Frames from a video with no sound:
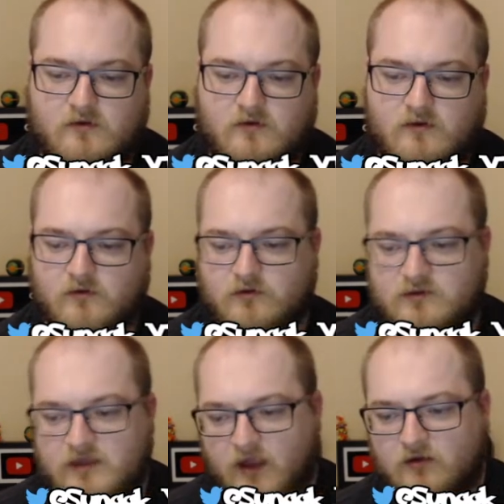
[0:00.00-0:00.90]
Huh,
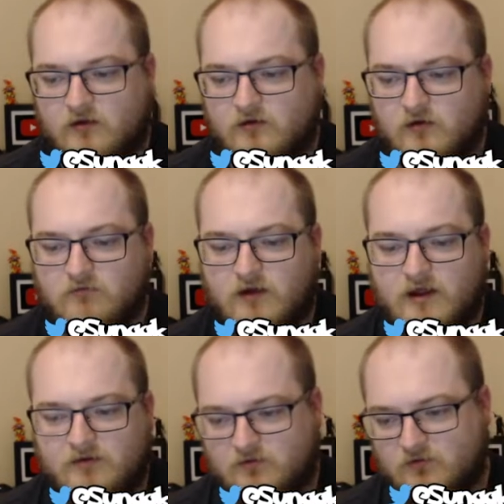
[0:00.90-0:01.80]
yeah, go
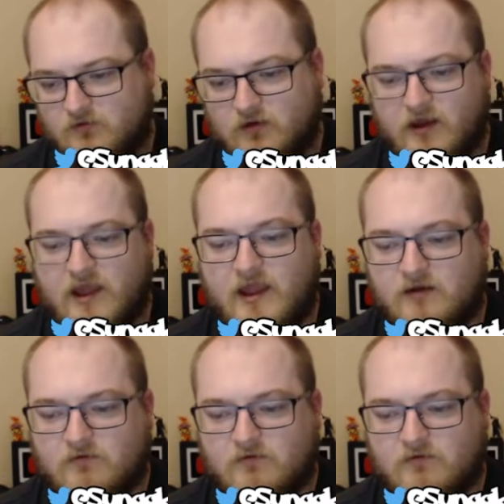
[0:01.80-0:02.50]
right on hanging